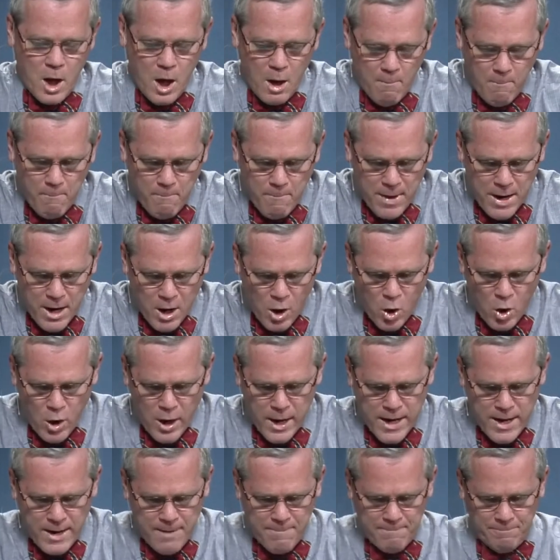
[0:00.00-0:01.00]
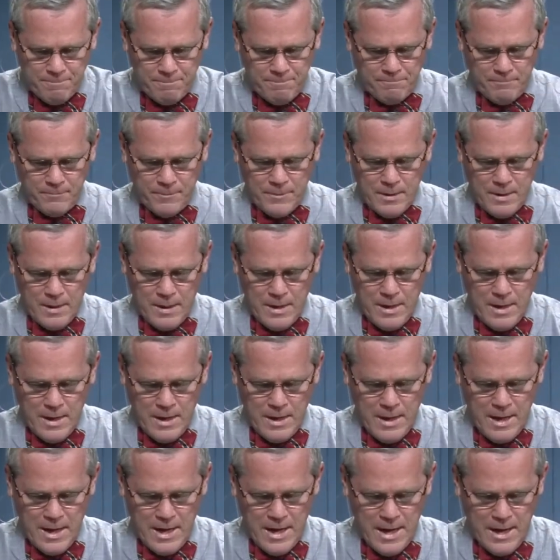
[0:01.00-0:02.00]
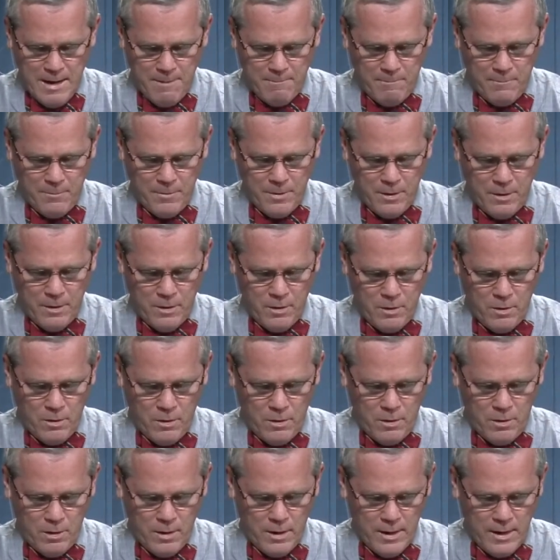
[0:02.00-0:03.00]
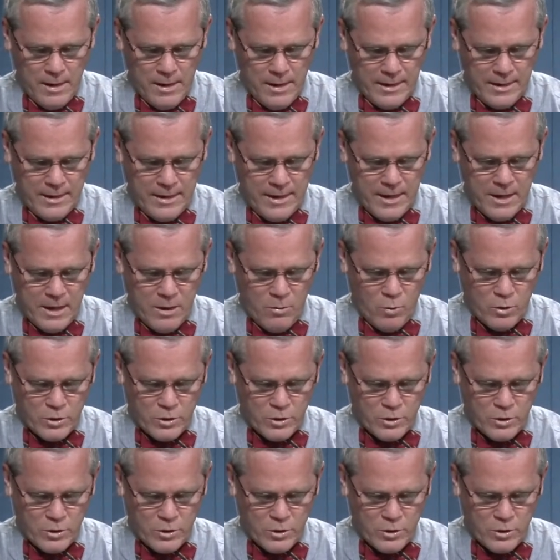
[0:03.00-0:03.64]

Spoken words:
Mary, again,